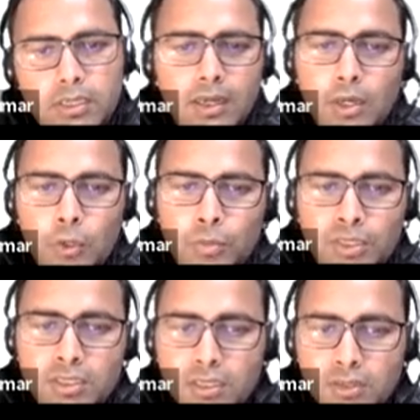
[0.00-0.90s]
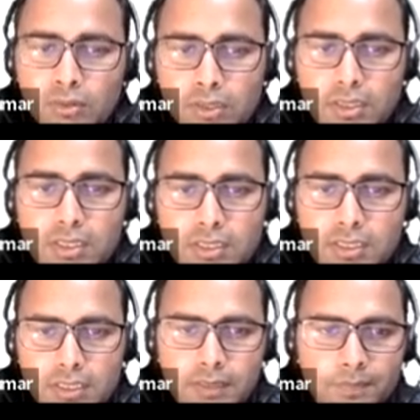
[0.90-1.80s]
I hope these are all
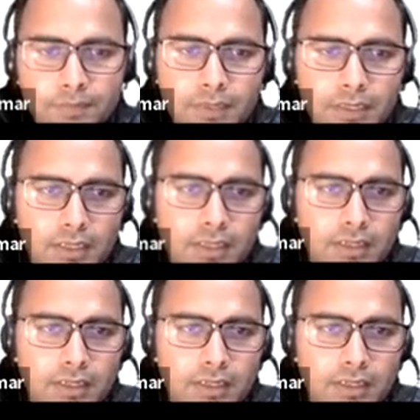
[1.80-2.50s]
easy, right?